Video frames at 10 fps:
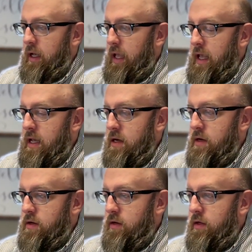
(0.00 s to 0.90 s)

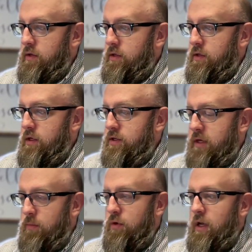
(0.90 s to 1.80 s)
And a
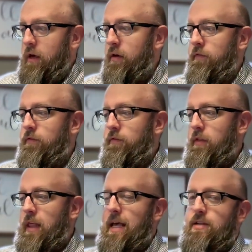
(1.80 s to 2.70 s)
summary of
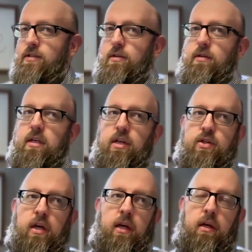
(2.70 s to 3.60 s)
last
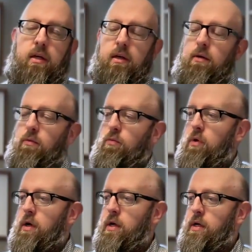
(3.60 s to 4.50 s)
teaching
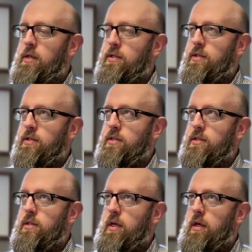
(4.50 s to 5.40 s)
was,
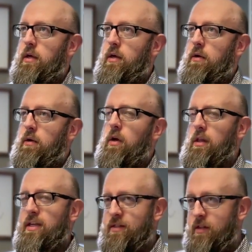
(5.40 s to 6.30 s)
uh, or at
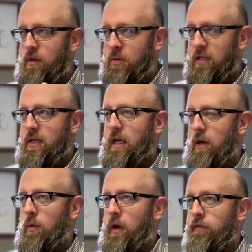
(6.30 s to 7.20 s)
least the, the, big
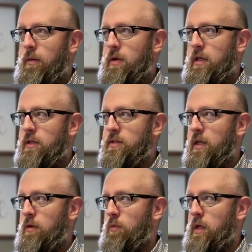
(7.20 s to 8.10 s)
takeaway from it, is
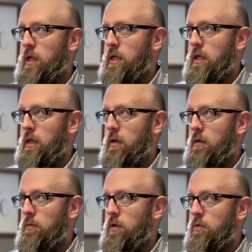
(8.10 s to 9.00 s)
that we,
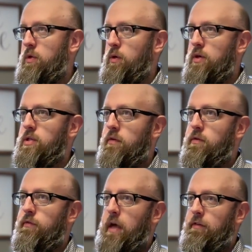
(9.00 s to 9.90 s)
we, we do ourselves a
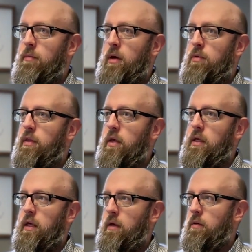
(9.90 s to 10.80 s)
favor by
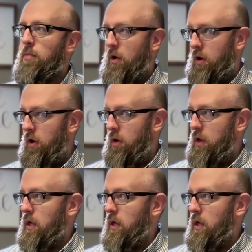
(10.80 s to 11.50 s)
rethinking Paul,